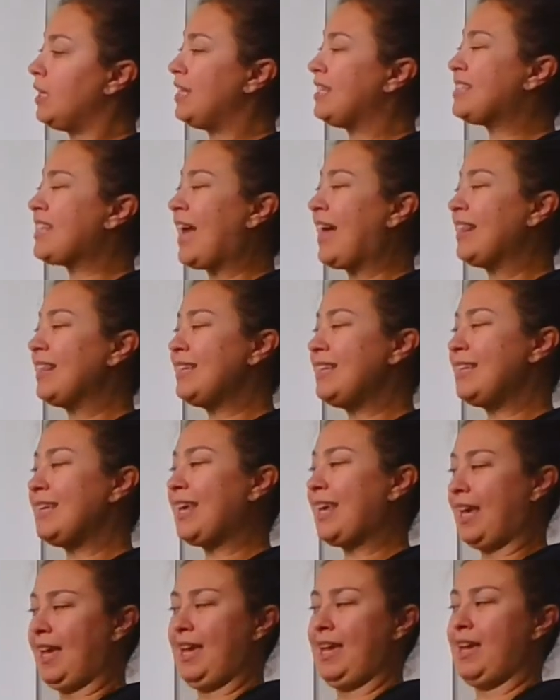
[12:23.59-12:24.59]
It's Ellie and
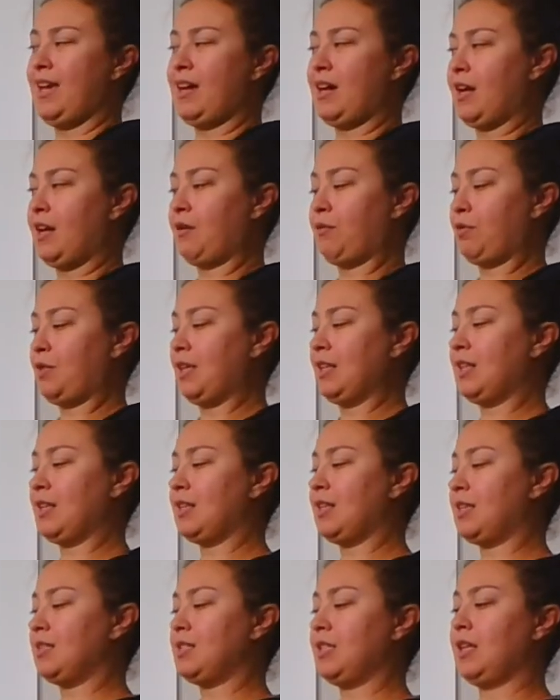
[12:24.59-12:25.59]
Kate. I don't think that
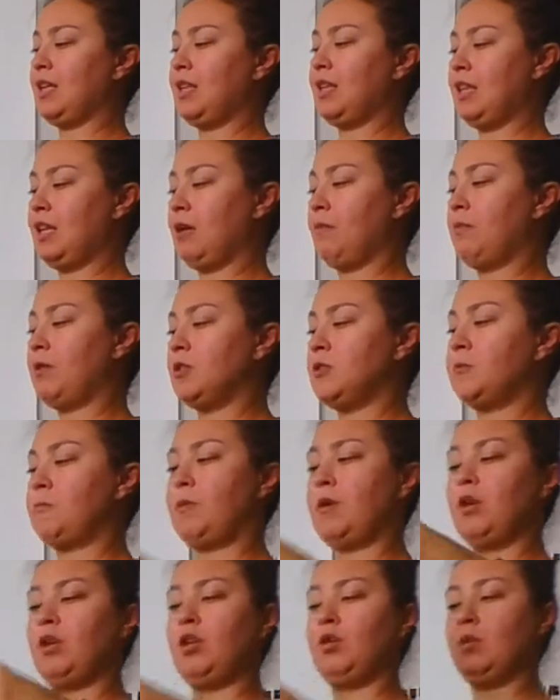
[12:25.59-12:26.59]
that's anything, but it's
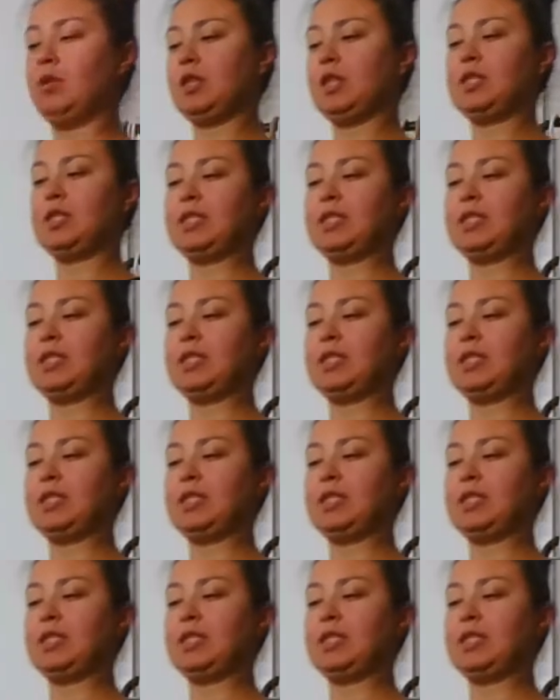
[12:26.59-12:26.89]
brand new with the